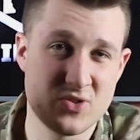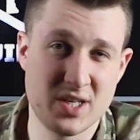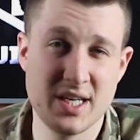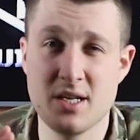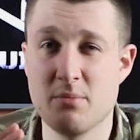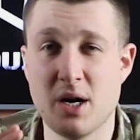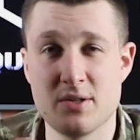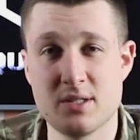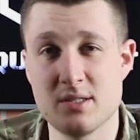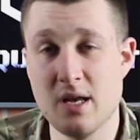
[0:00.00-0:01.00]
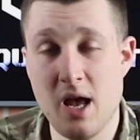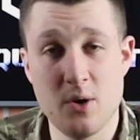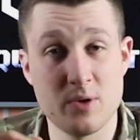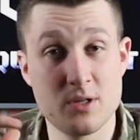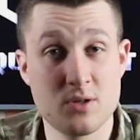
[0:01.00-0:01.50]
forget about this
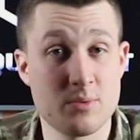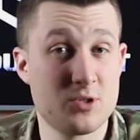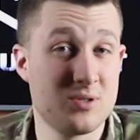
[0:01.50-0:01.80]
when it comes